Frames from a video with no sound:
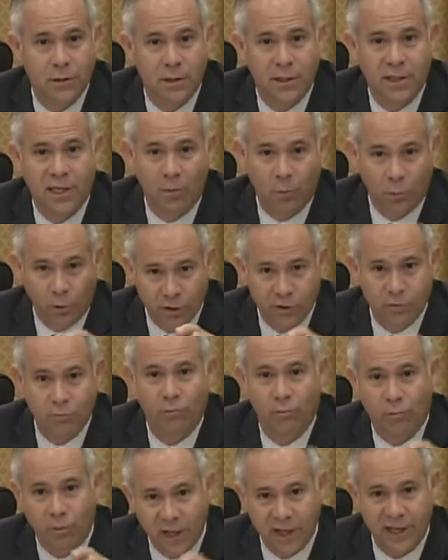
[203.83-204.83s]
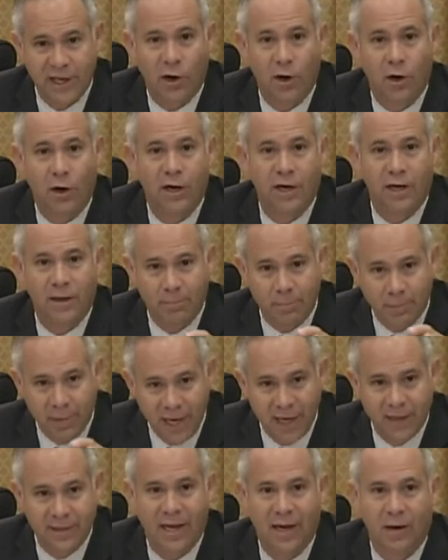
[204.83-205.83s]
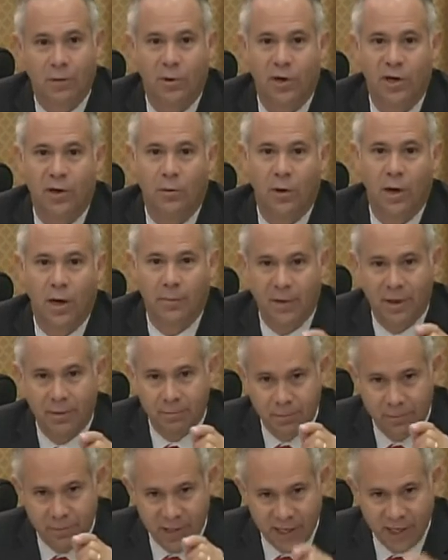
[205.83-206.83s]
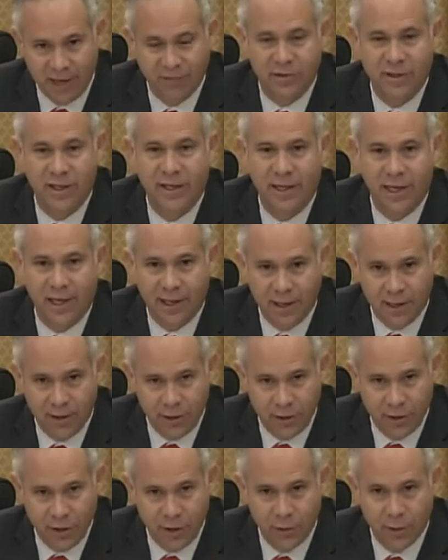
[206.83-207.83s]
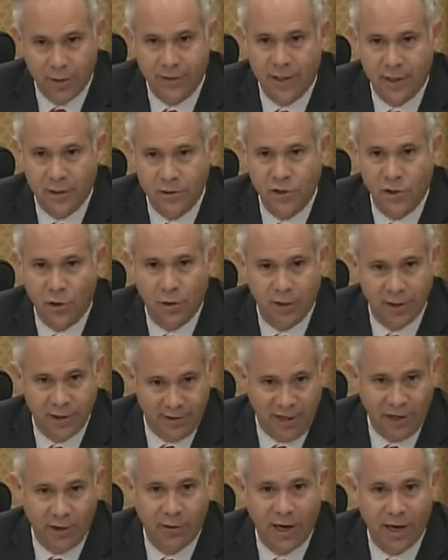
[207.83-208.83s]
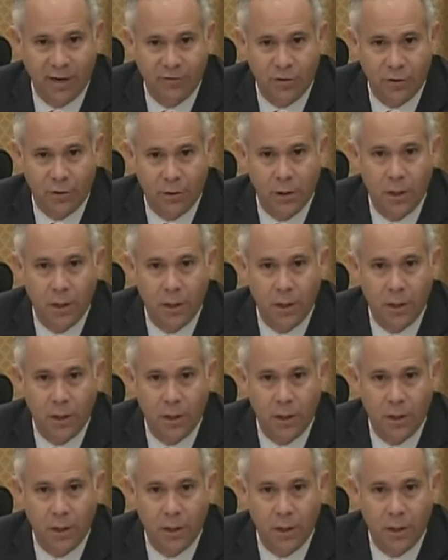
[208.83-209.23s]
And they worked really hard and made that requirement, did everything they needed to do, and then shortly thereafter,